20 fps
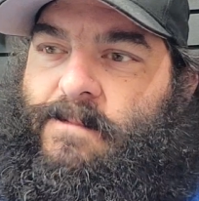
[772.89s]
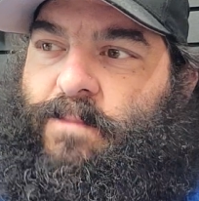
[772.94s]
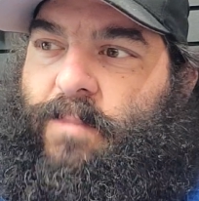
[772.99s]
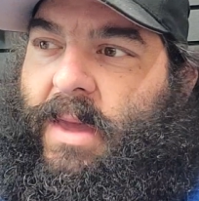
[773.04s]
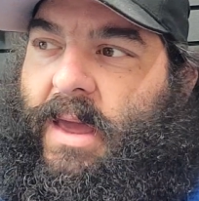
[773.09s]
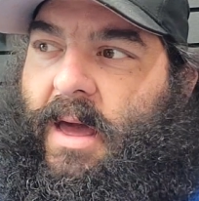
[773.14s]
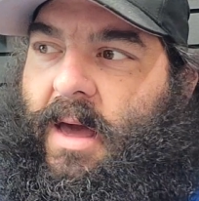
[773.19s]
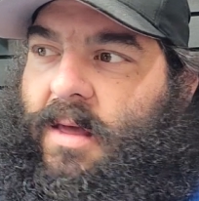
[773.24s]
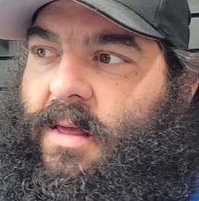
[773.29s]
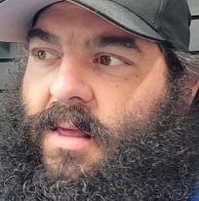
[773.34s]

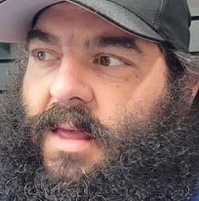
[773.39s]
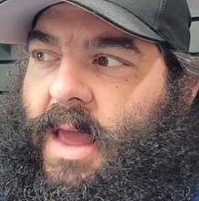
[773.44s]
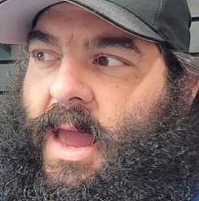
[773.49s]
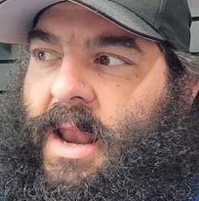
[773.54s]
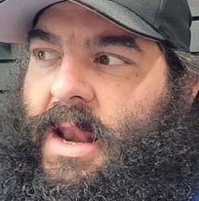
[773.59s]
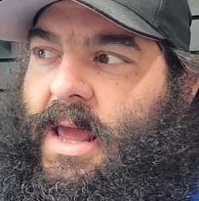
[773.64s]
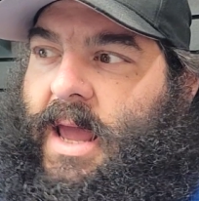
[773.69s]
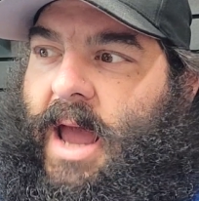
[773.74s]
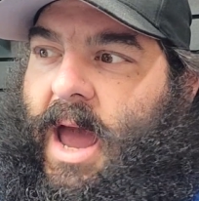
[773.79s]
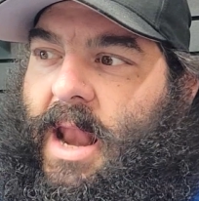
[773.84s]
because
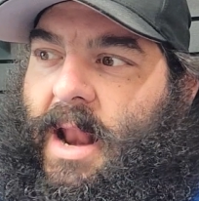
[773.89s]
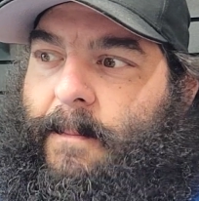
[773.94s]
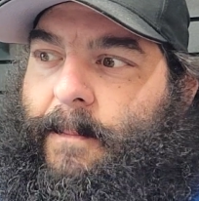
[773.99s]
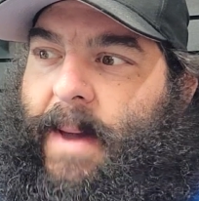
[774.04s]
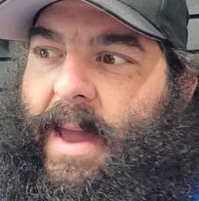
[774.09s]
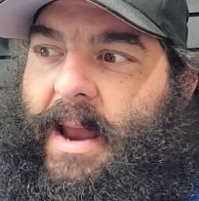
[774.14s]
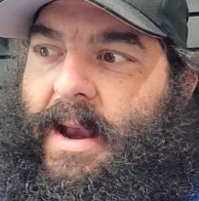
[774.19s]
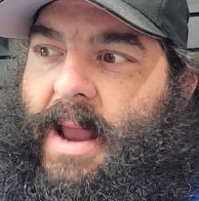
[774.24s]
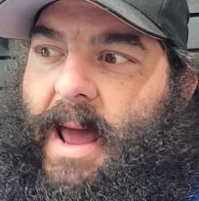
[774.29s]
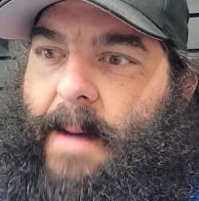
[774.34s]
any kind of
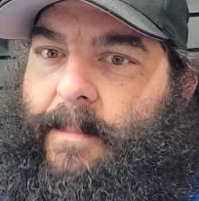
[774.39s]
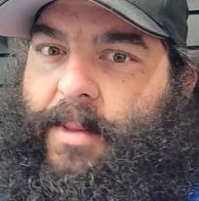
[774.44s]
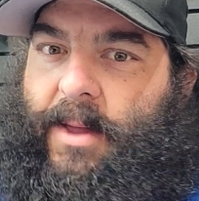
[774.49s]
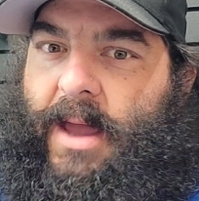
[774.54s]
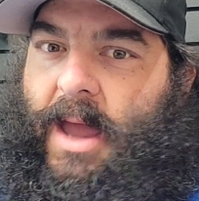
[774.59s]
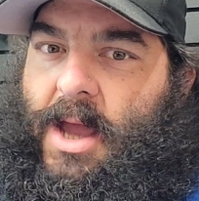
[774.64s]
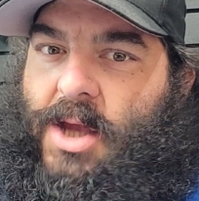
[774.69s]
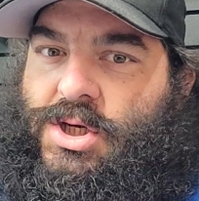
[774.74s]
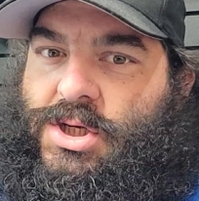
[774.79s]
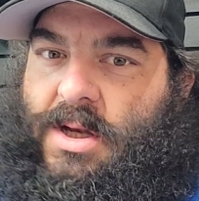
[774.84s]
paint
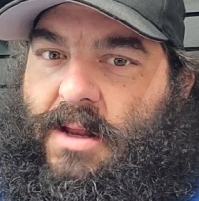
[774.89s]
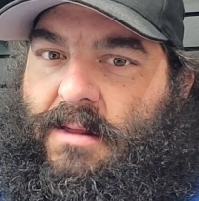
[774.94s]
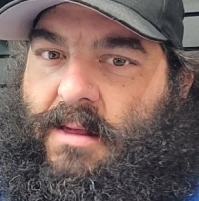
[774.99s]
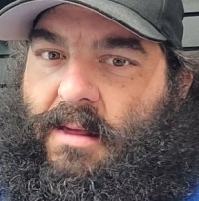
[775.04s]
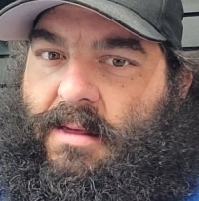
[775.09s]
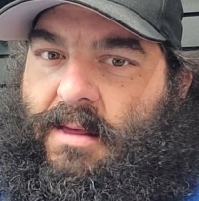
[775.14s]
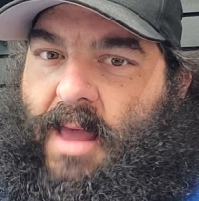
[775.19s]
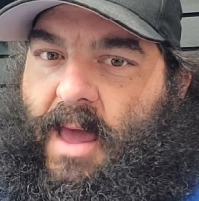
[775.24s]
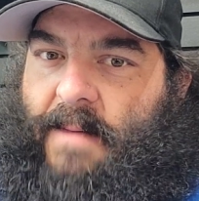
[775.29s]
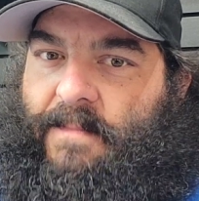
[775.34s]
application is
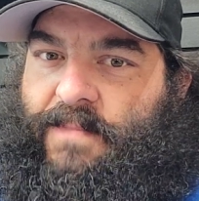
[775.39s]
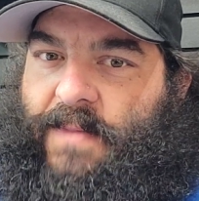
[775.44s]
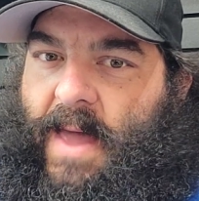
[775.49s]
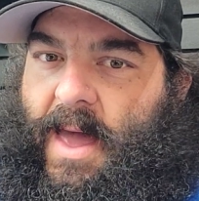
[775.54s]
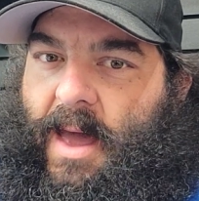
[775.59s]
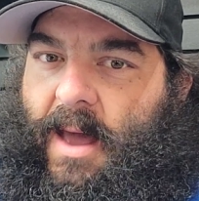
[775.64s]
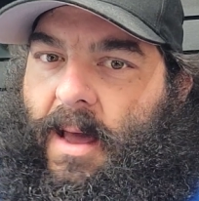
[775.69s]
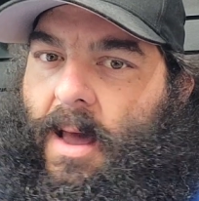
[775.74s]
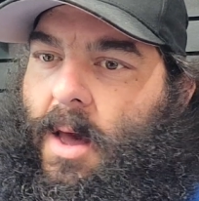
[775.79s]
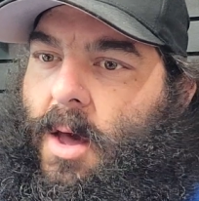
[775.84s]
the same
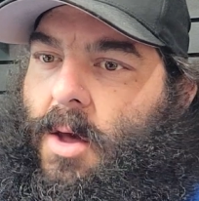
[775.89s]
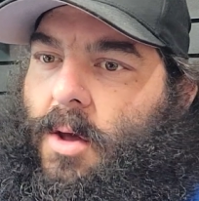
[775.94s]
thing.